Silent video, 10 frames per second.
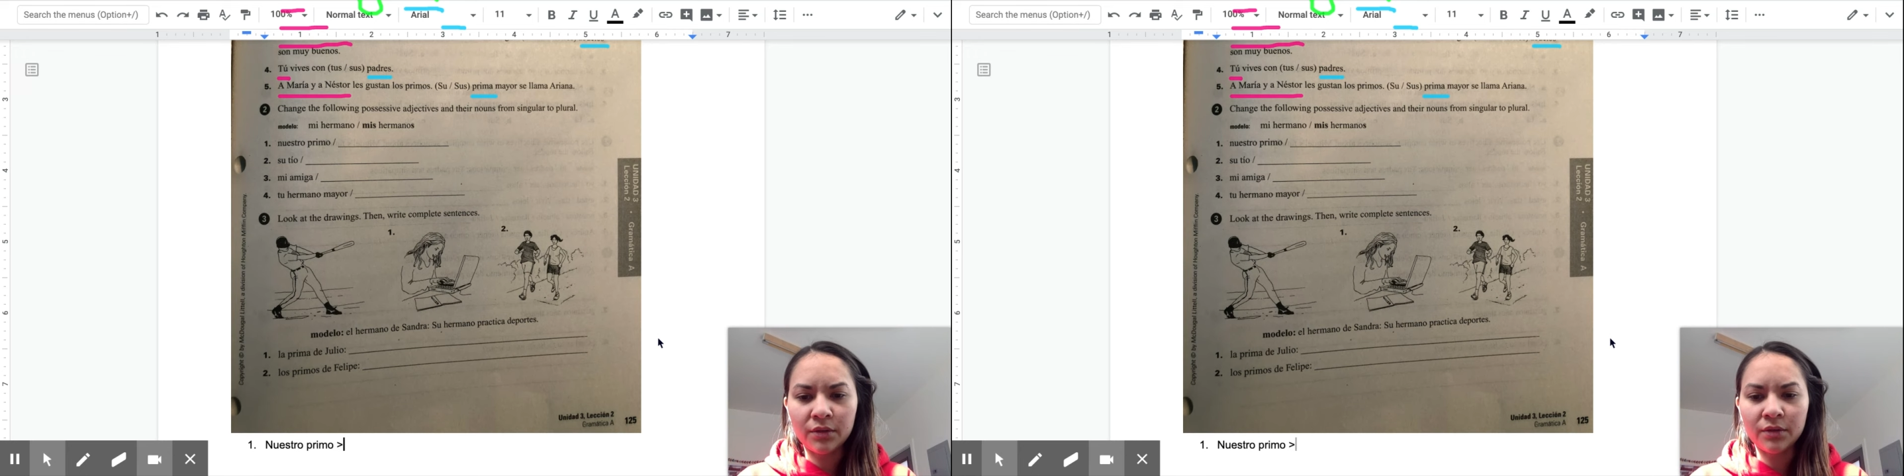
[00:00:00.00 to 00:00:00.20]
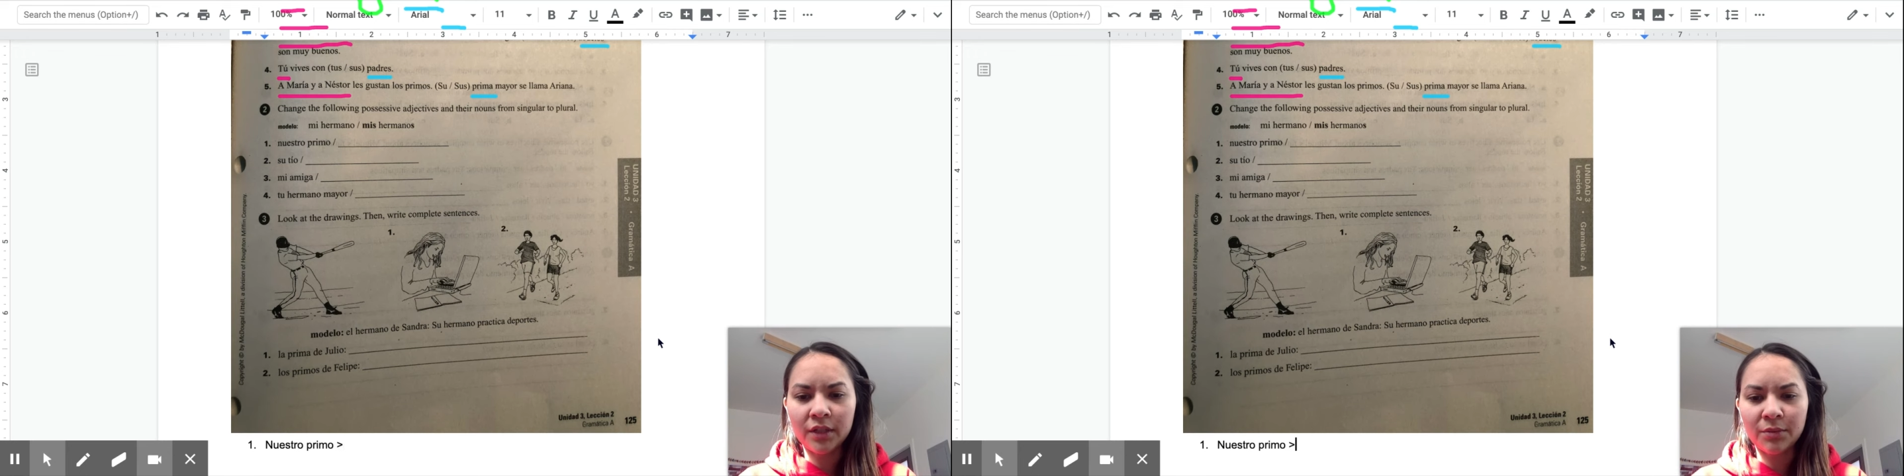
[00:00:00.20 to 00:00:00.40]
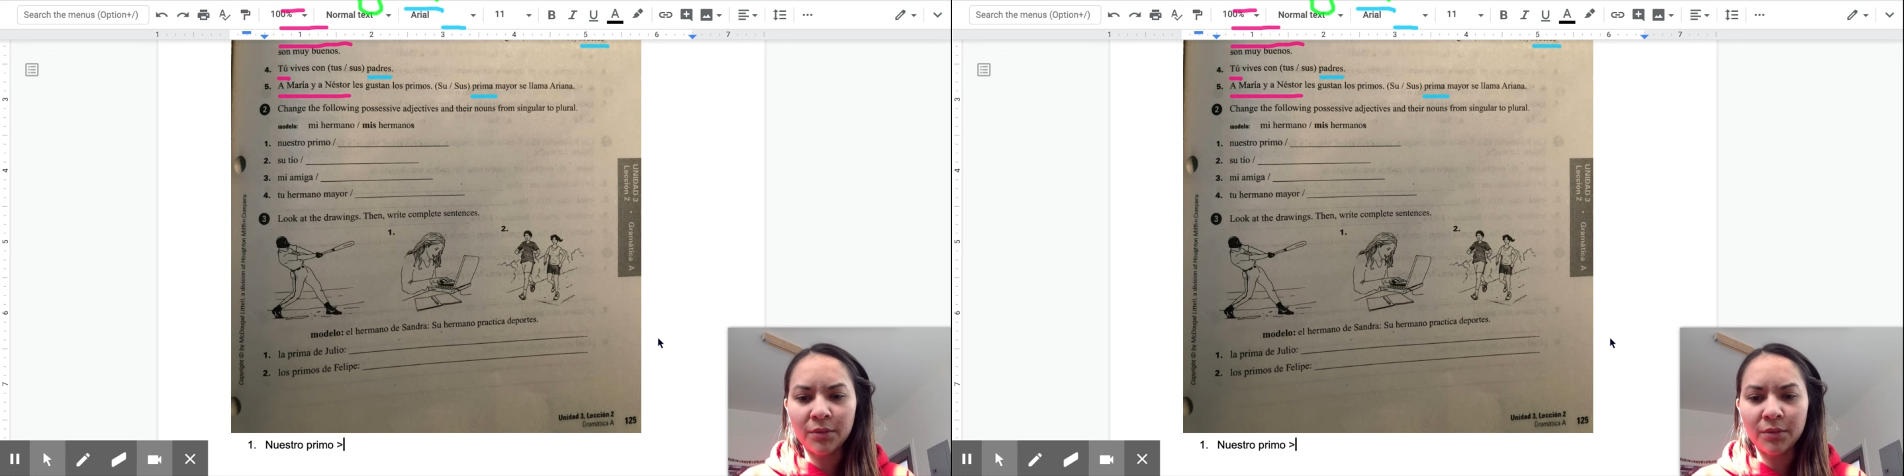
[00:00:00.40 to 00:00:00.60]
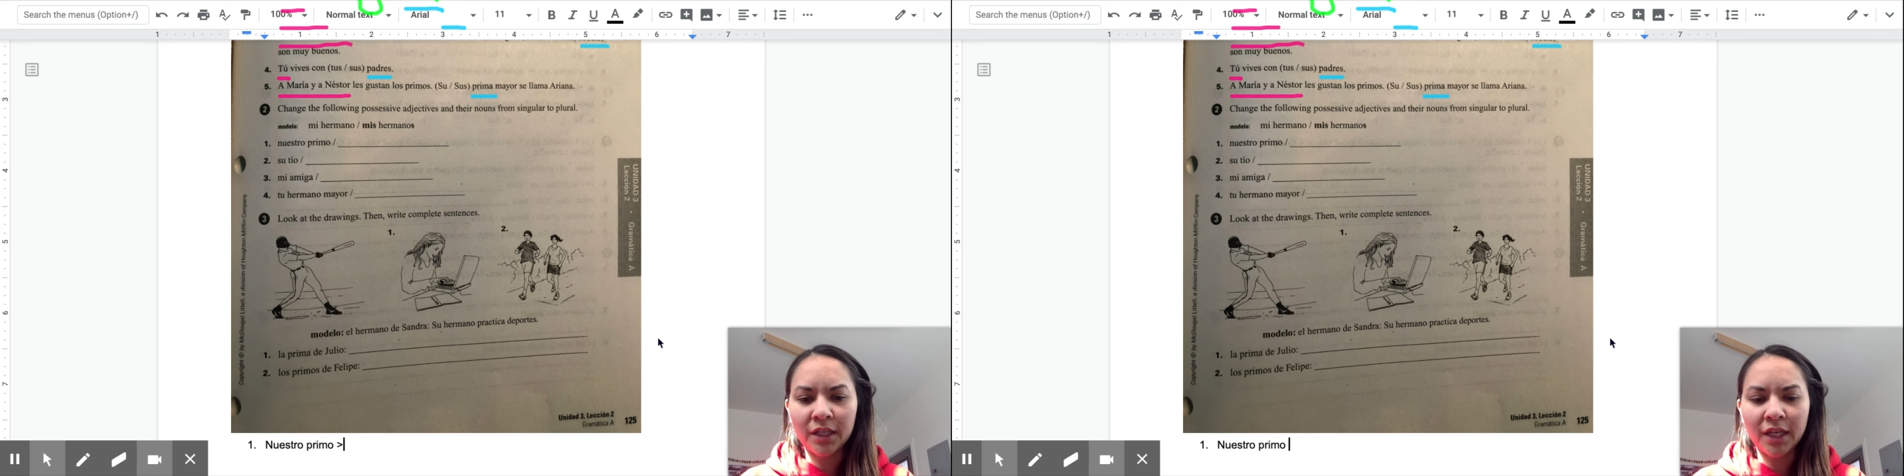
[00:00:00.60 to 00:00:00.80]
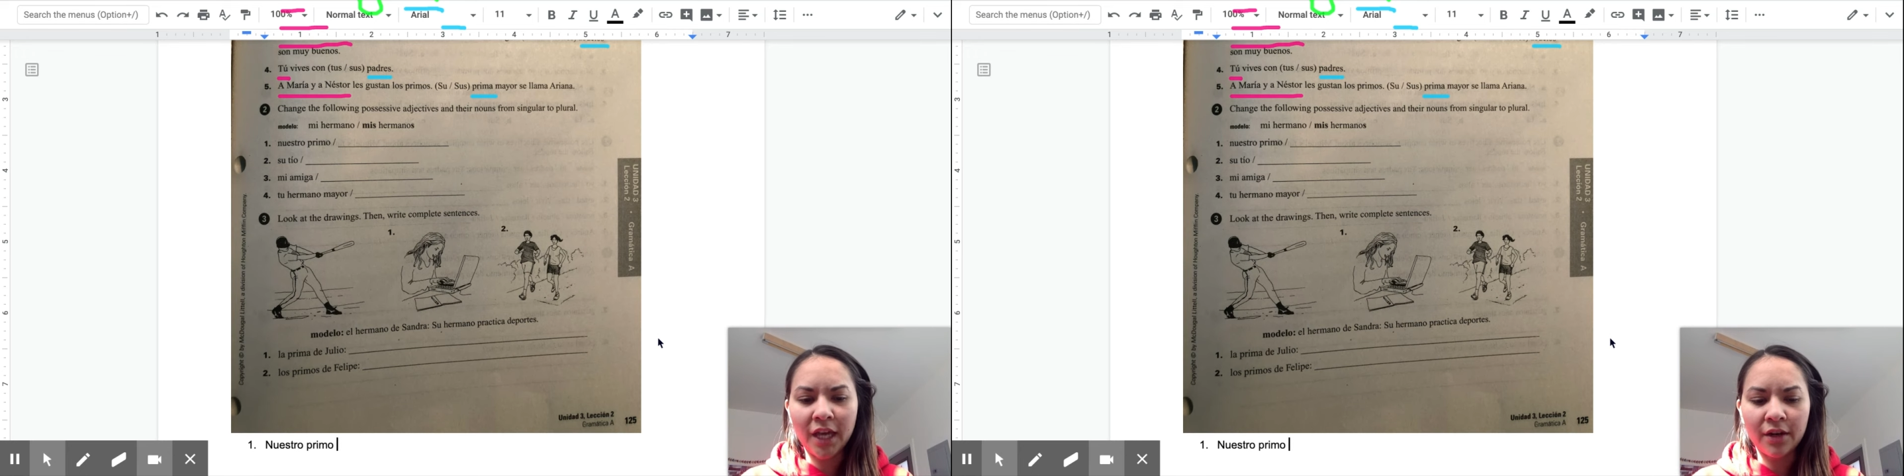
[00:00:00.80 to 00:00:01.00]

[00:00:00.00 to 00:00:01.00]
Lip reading: here about the carrot.